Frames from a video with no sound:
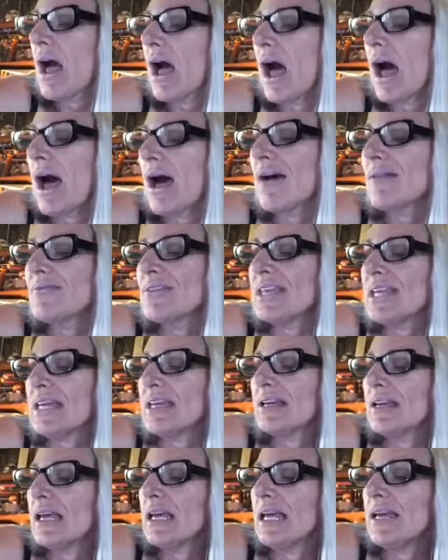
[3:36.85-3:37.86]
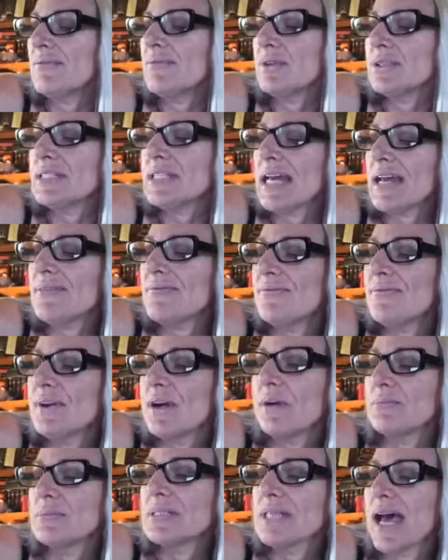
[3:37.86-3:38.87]
of the Evil Dead
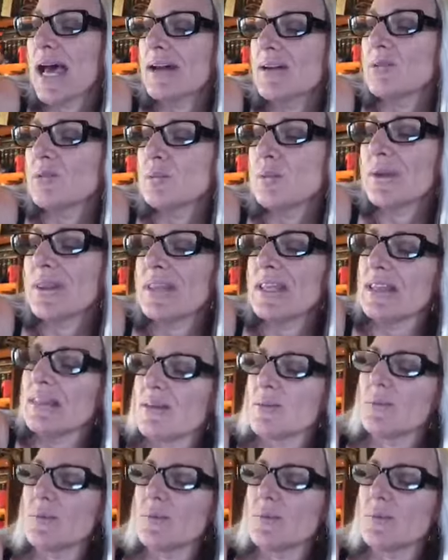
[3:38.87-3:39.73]
film titled Within the